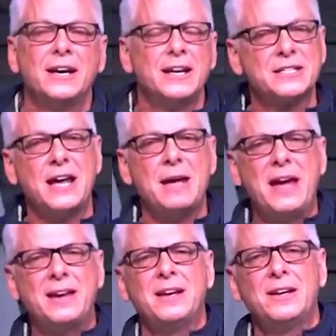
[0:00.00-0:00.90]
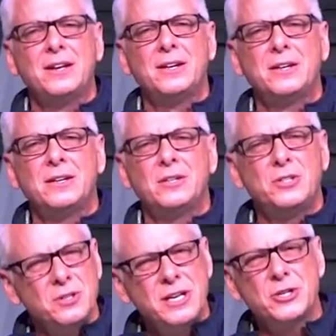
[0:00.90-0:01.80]
And I said, hey, man,
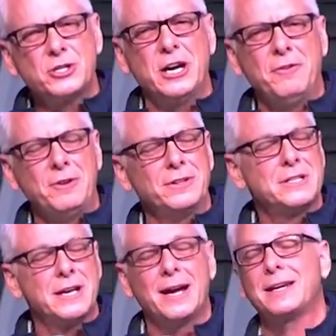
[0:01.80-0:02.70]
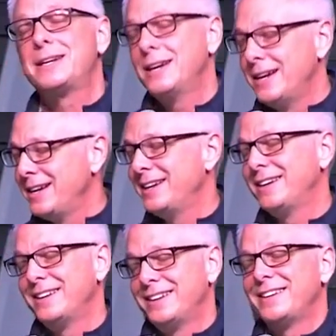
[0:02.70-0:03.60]
do you need a shovel? And he's like,
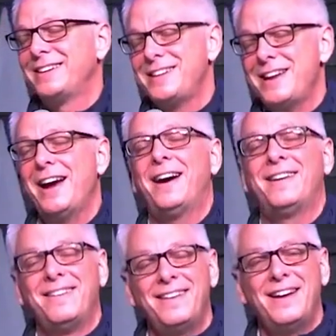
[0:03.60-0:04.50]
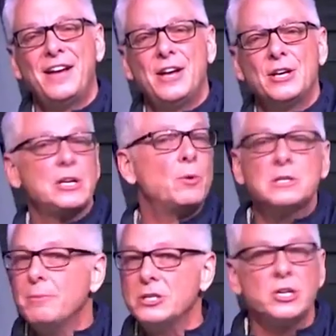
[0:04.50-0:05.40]
yeah. So I
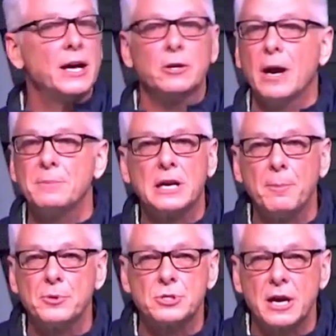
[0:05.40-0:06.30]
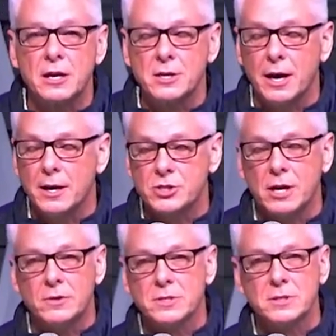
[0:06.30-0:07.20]
went to my shed. I grabbed a couple
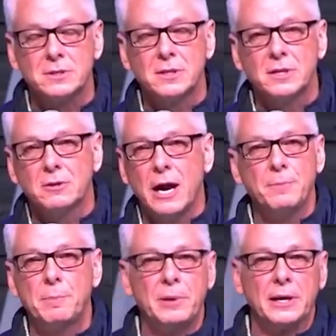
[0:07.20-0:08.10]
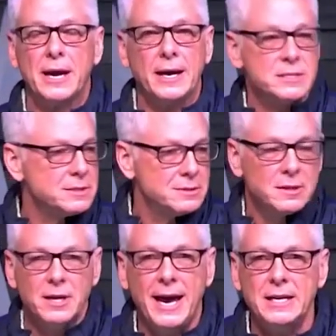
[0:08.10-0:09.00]
shovels and grabbed a pickaxe and
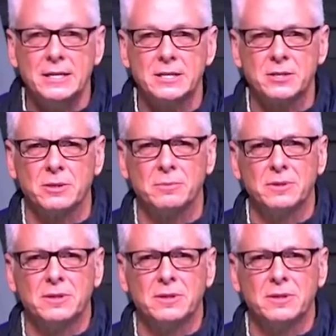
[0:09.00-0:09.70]
handed it to him.